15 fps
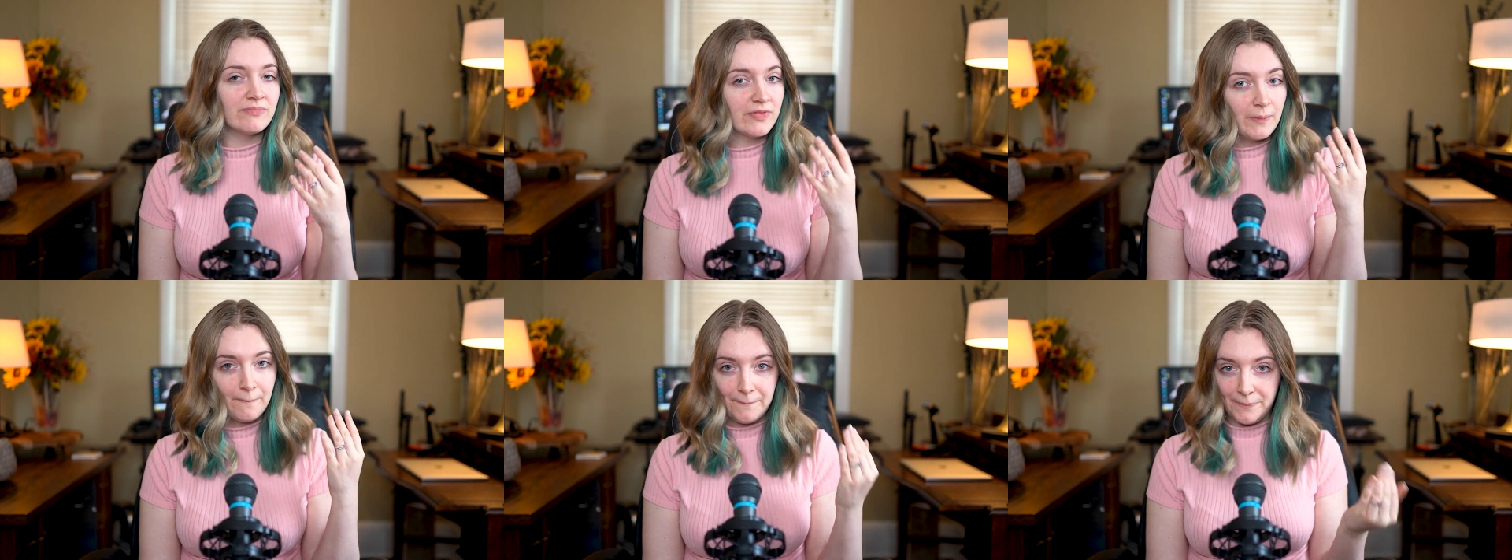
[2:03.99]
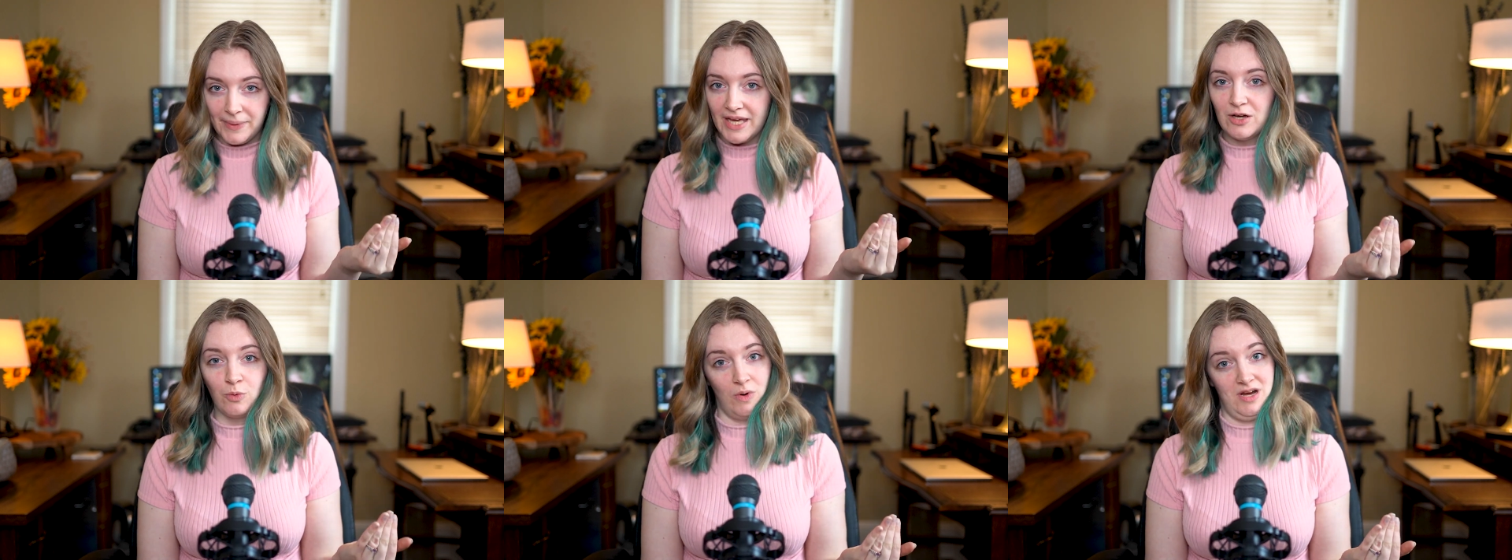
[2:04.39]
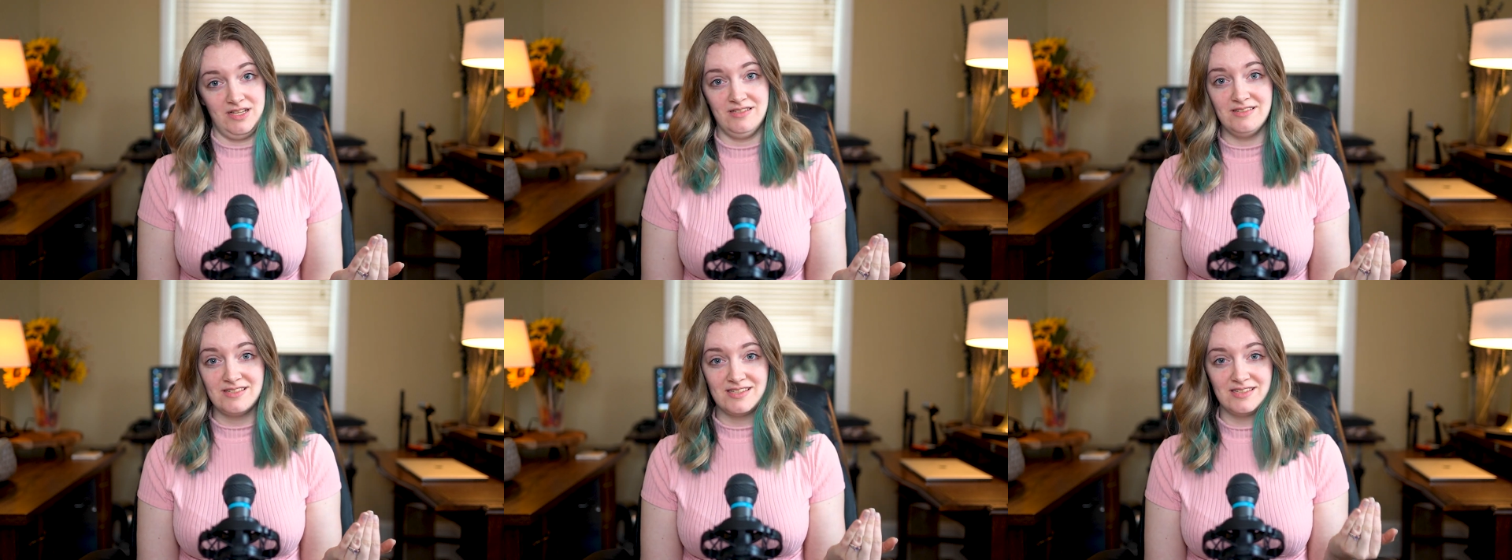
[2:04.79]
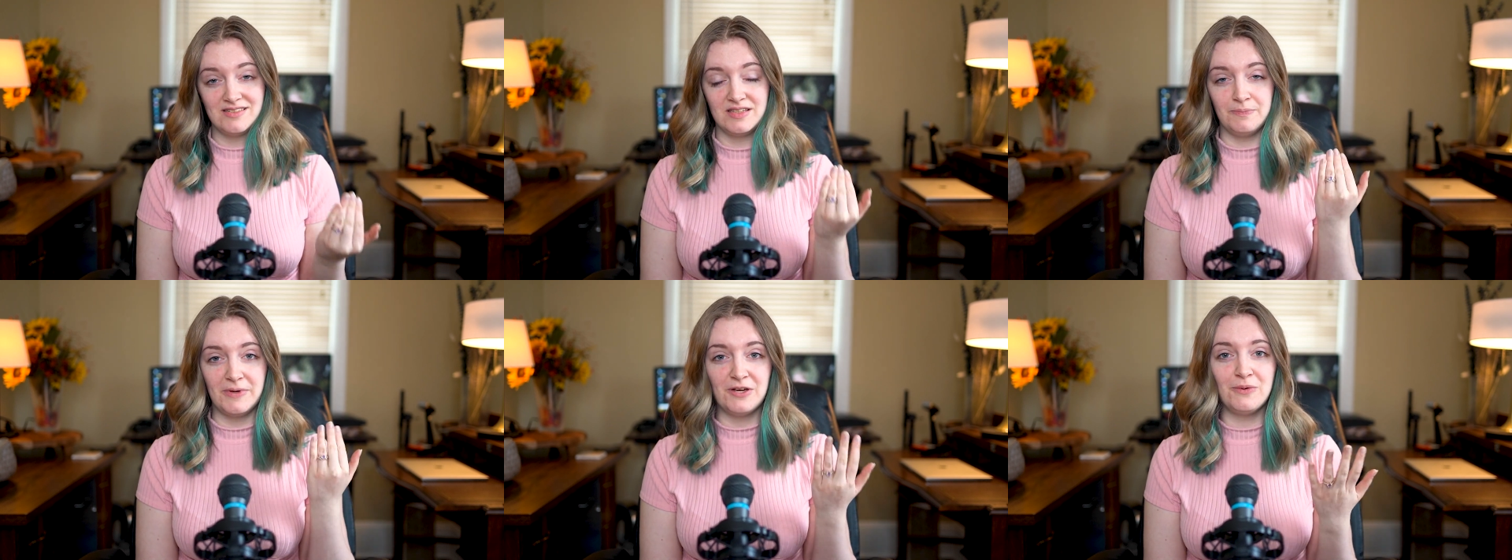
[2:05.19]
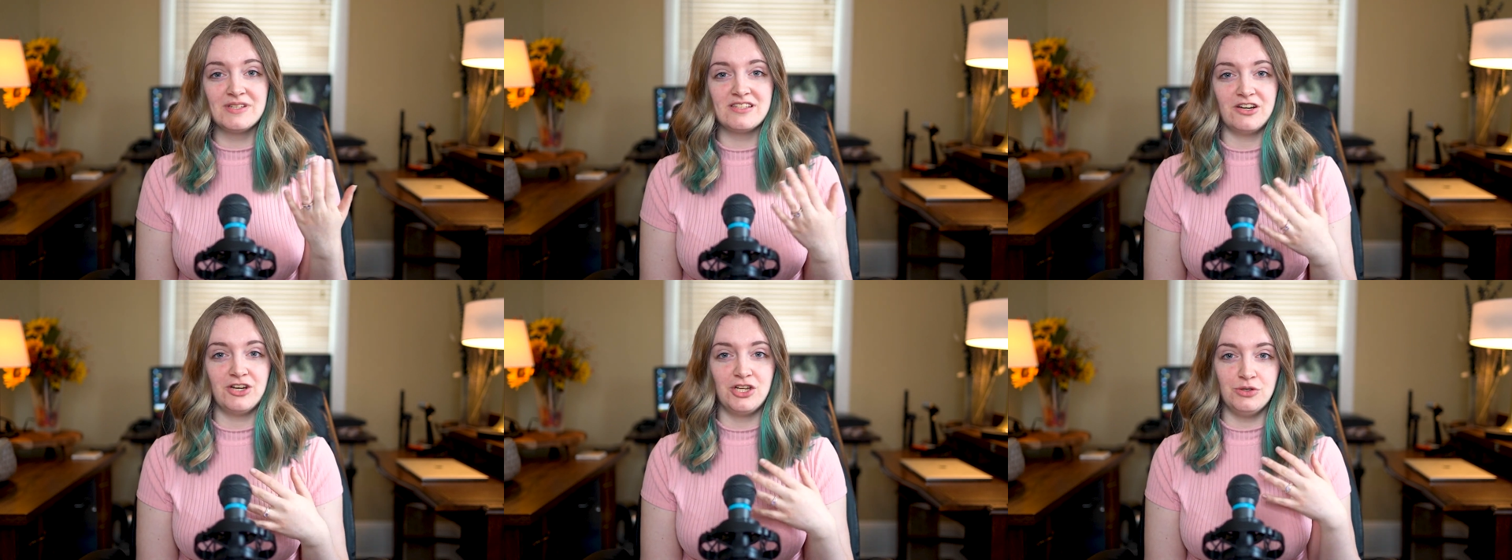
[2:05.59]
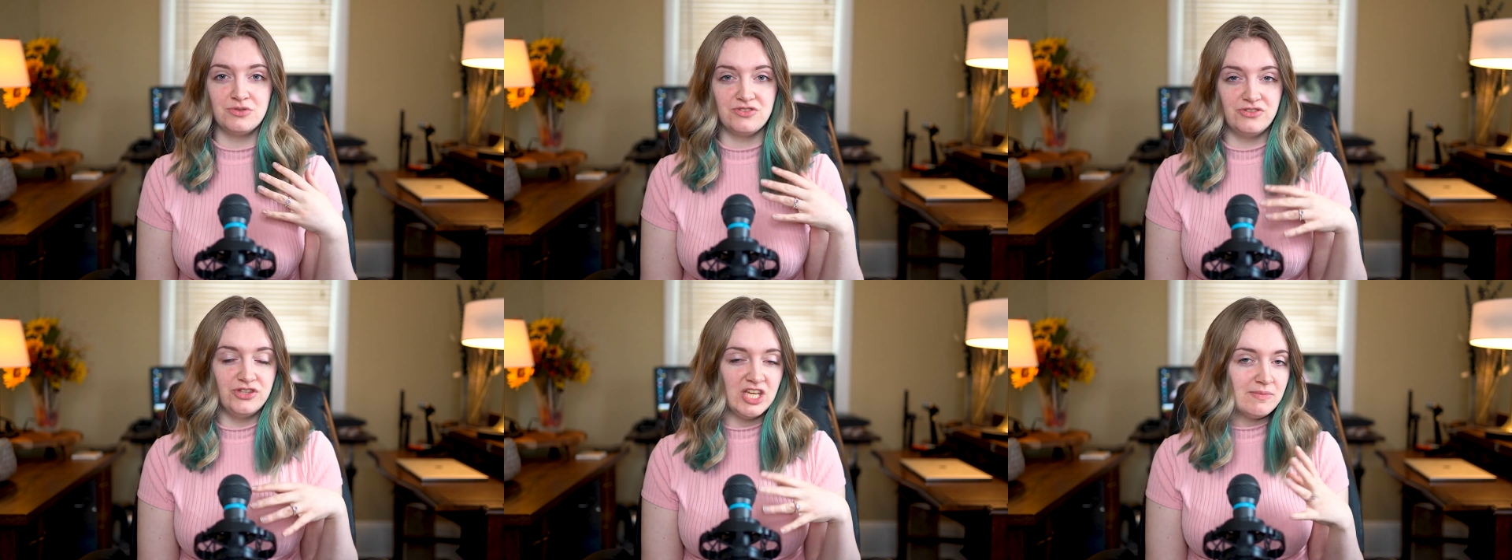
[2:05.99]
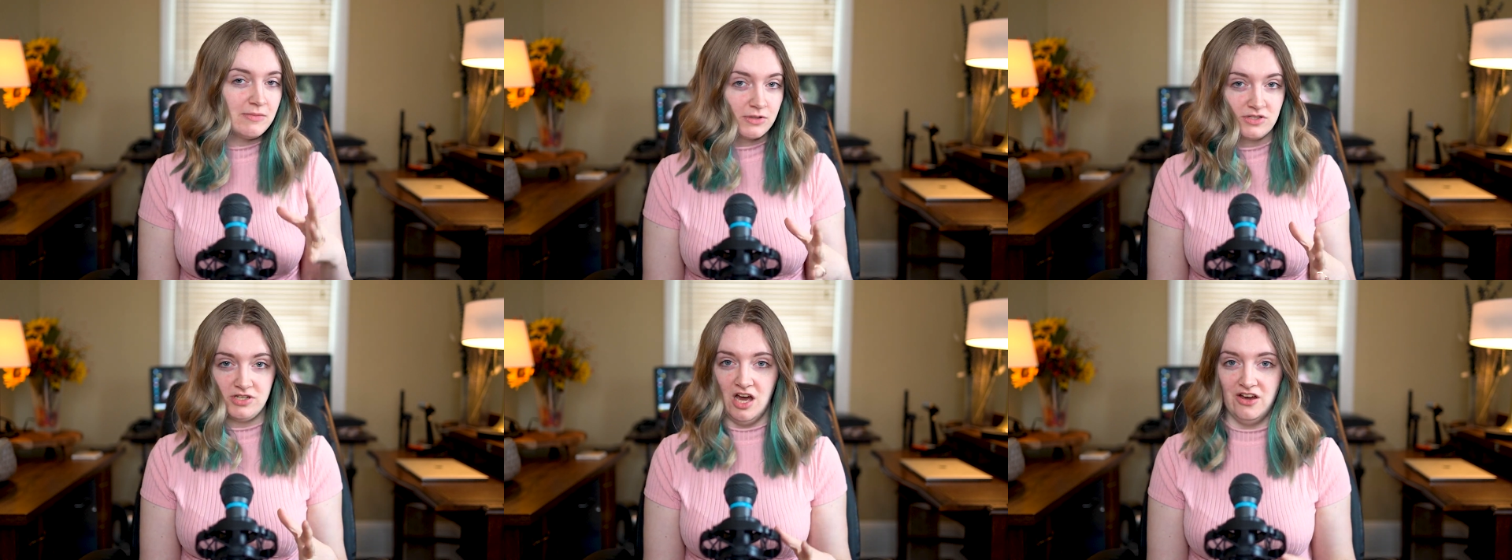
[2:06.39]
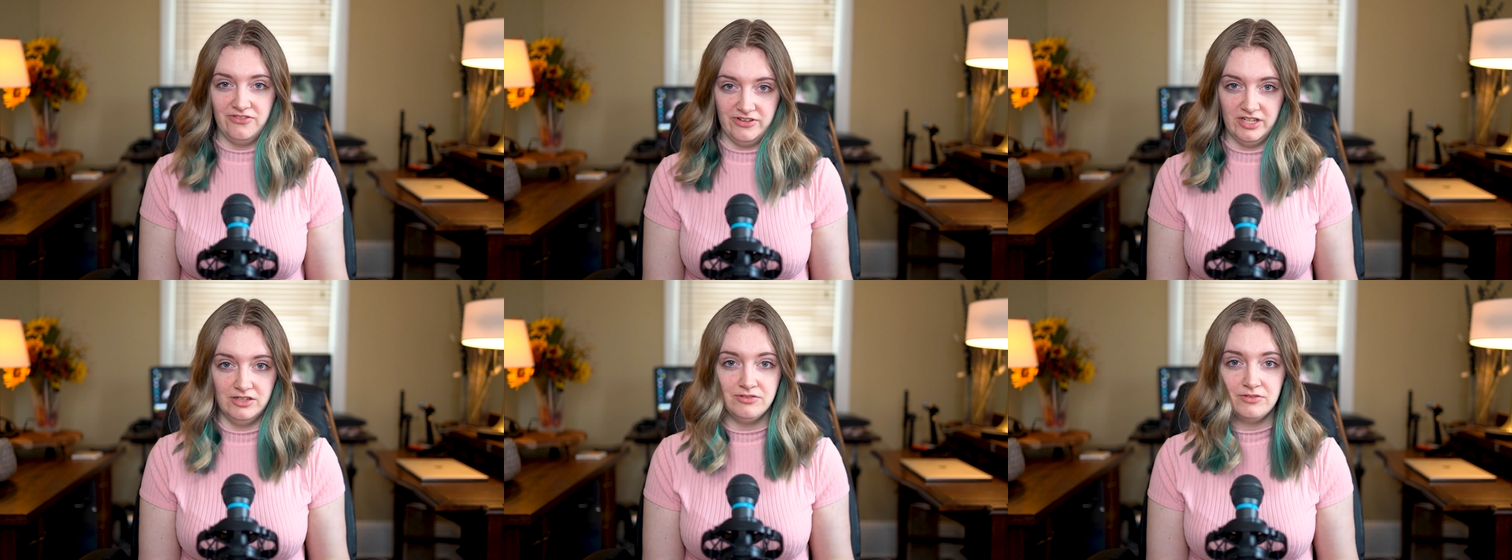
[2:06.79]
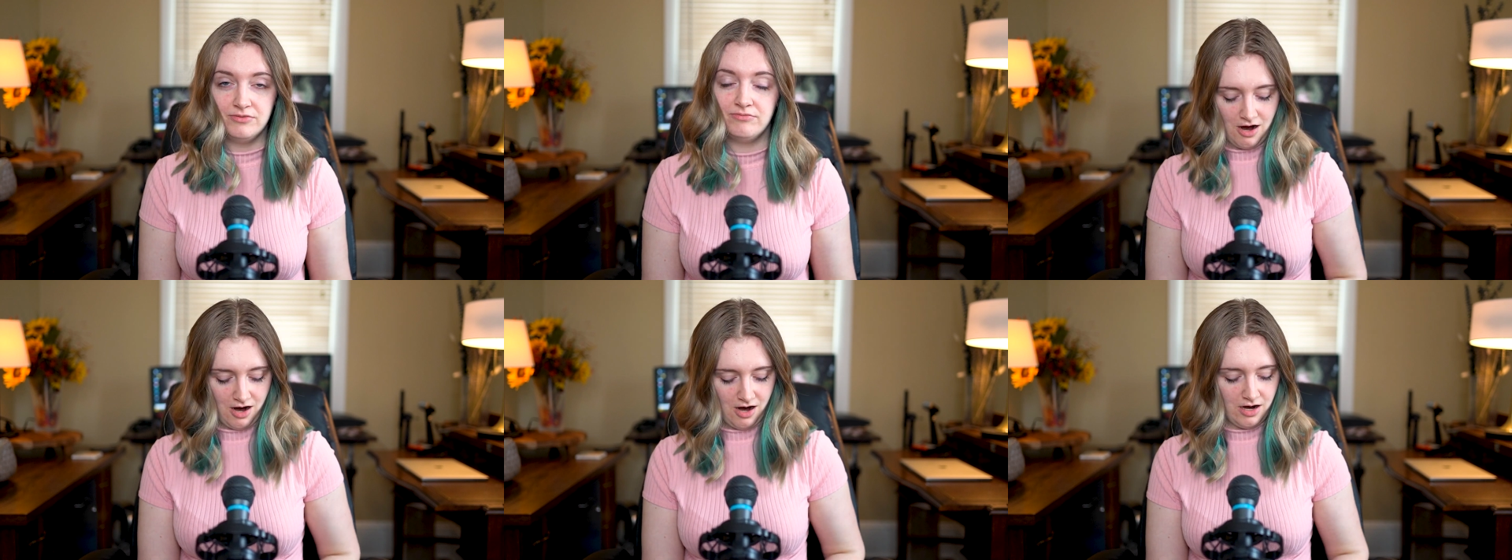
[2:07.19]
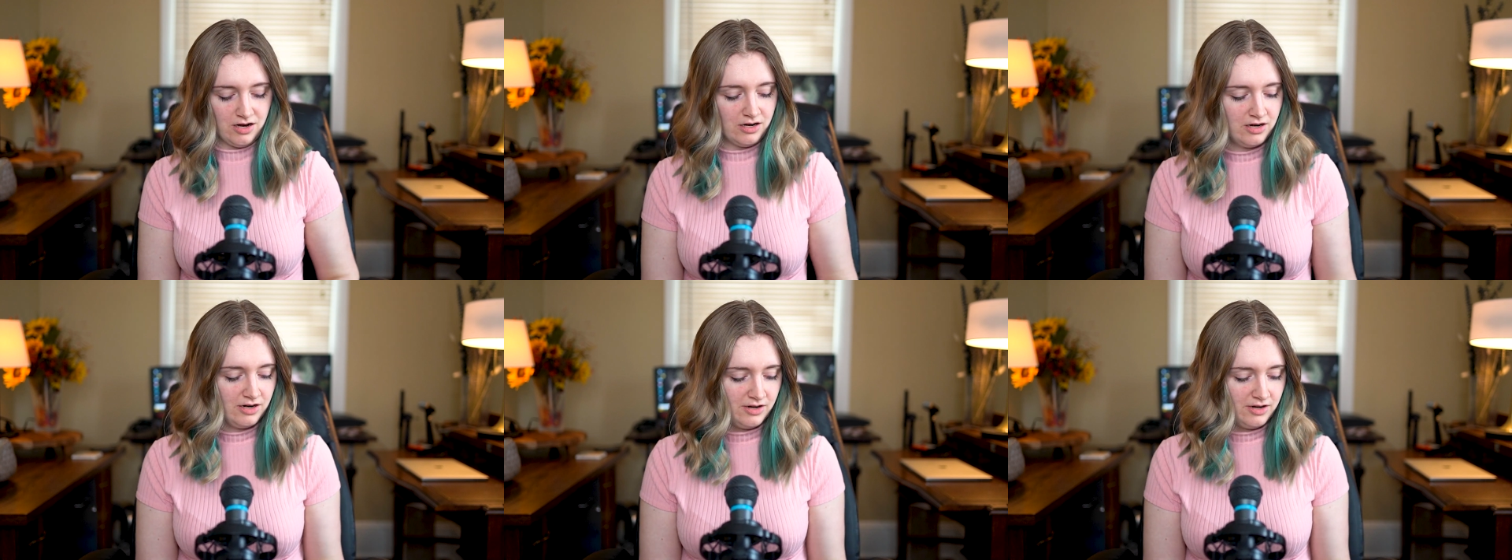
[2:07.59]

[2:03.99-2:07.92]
the big ones that are used the most often are